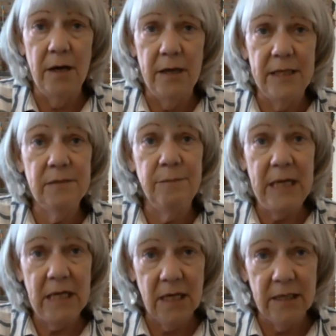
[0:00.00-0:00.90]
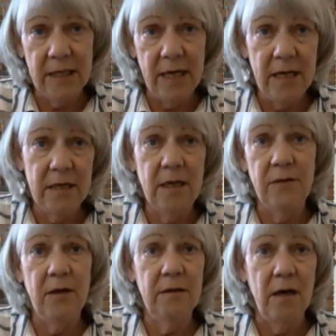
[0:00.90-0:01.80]
is meeting again, and
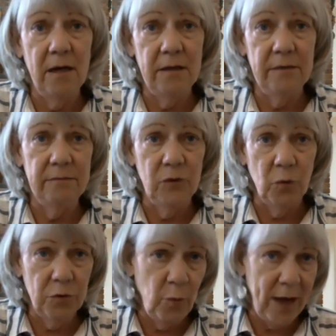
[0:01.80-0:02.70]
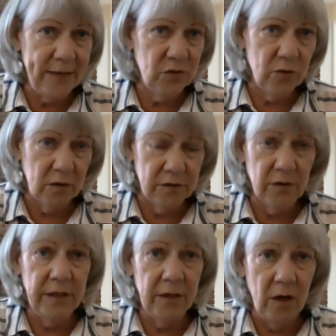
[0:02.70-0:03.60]
the Northwest or
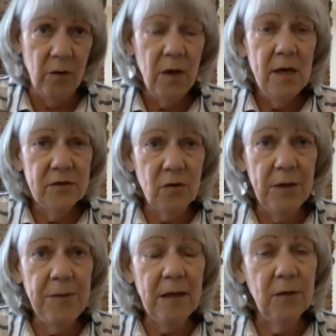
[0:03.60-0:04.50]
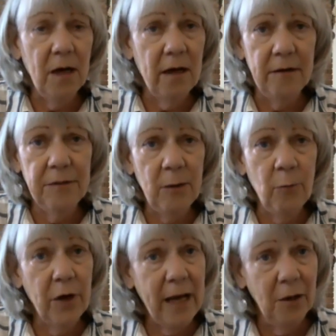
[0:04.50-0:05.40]
Toledo. So I think I think
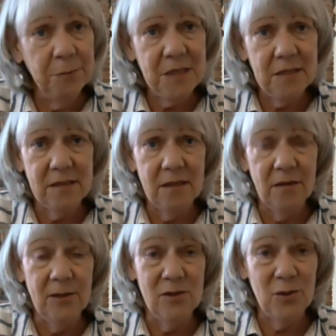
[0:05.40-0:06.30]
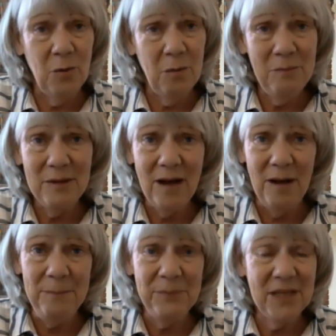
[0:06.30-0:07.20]
what helps is the Zoom
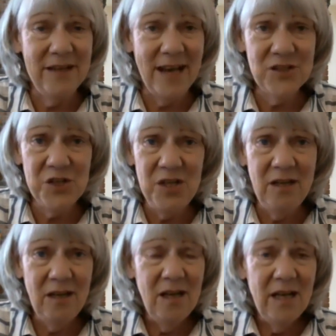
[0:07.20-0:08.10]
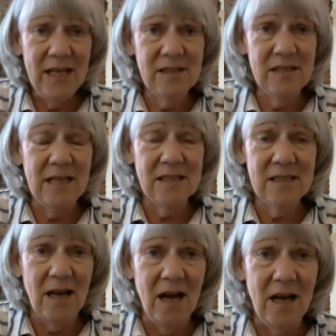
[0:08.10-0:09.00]
connection.
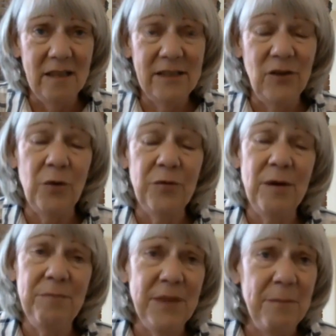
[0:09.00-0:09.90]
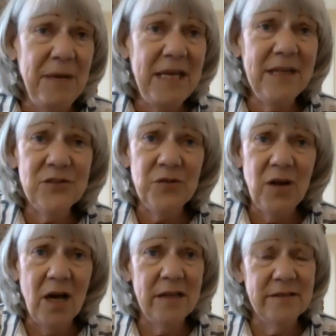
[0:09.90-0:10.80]
The meetings are
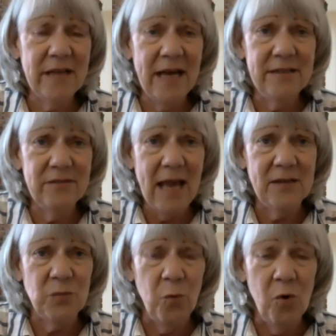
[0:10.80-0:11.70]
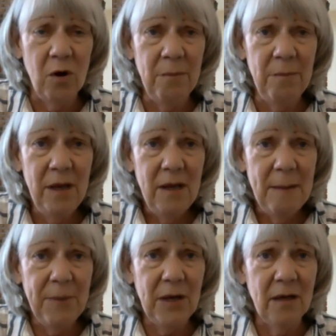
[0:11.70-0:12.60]
not as warm,
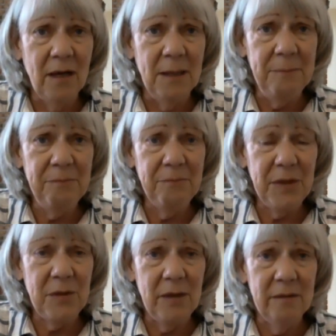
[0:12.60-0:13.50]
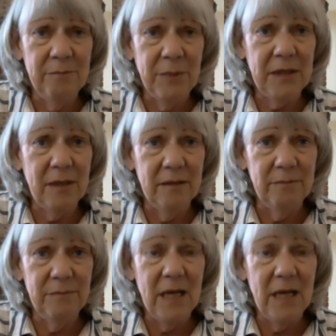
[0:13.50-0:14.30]
but the